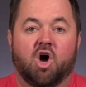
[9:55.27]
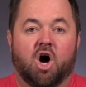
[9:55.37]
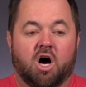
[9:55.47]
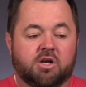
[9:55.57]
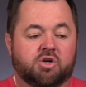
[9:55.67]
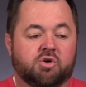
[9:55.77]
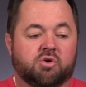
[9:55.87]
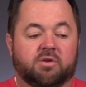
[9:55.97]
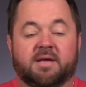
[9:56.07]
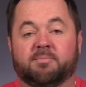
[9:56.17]
on
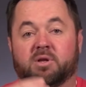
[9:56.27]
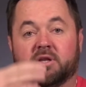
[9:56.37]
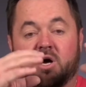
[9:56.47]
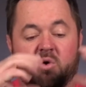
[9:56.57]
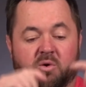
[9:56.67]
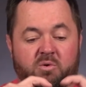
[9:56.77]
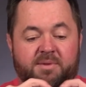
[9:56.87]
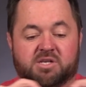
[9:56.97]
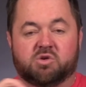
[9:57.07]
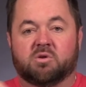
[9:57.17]
Google. Then below it will
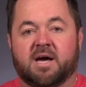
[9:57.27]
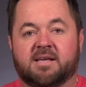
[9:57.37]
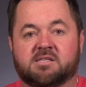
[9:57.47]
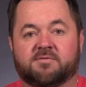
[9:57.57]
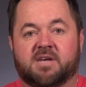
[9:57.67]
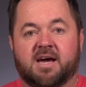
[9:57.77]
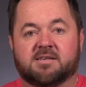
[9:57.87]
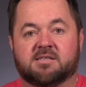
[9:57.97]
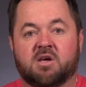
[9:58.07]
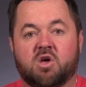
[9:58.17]
be 2 lines of
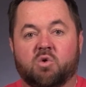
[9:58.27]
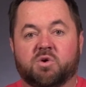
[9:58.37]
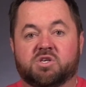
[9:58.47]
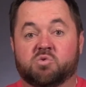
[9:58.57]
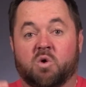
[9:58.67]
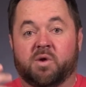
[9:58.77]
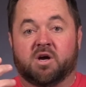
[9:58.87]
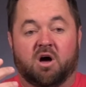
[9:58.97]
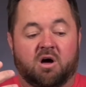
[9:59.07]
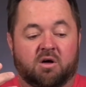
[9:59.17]
text, which is what we
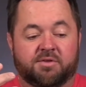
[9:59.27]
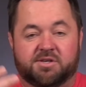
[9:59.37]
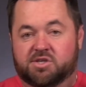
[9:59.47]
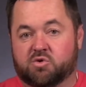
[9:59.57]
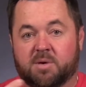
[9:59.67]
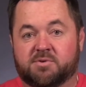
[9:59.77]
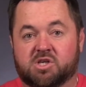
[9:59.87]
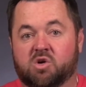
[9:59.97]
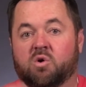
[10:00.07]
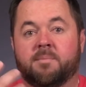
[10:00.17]
call the
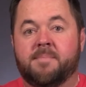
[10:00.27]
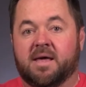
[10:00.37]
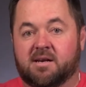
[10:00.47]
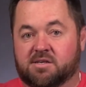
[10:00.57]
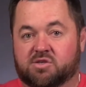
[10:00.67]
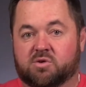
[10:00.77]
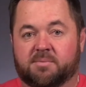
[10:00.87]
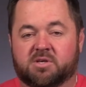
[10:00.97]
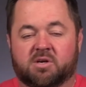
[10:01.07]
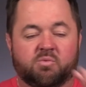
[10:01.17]
description or meta
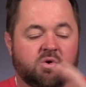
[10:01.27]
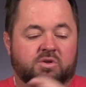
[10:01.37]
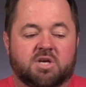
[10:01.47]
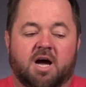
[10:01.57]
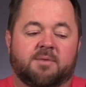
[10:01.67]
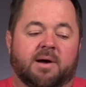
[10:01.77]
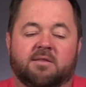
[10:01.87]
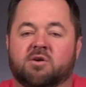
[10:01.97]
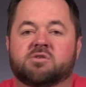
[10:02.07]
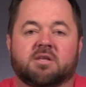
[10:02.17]
description. And we'll talk about
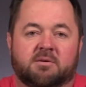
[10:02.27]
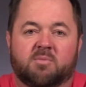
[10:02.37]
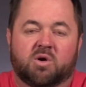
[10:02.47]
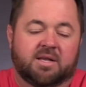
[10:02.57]
those a little more